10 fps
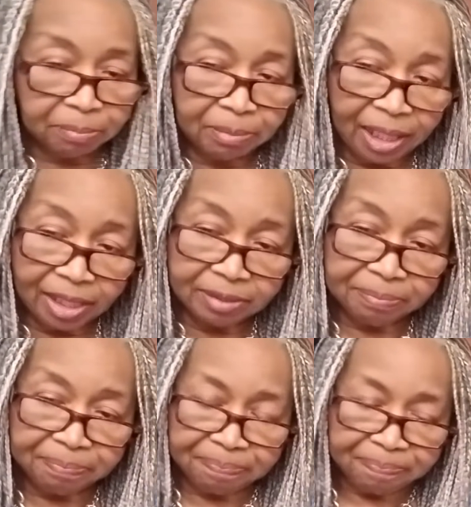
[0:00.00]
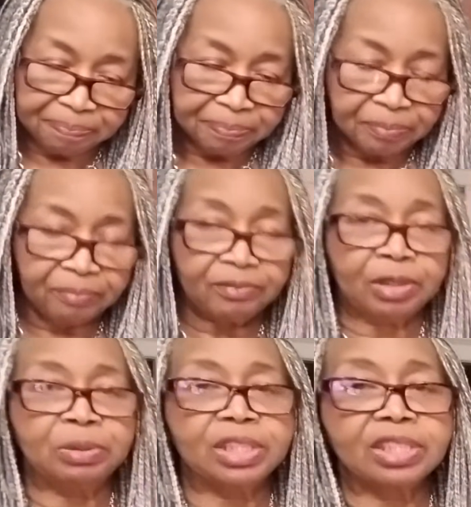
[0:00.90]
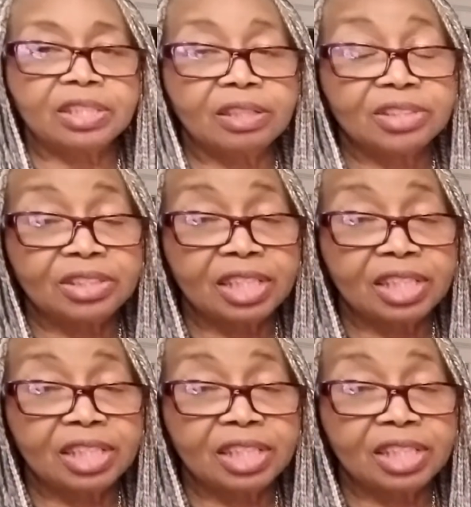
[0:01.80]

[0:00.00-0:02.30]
Bottom, which is also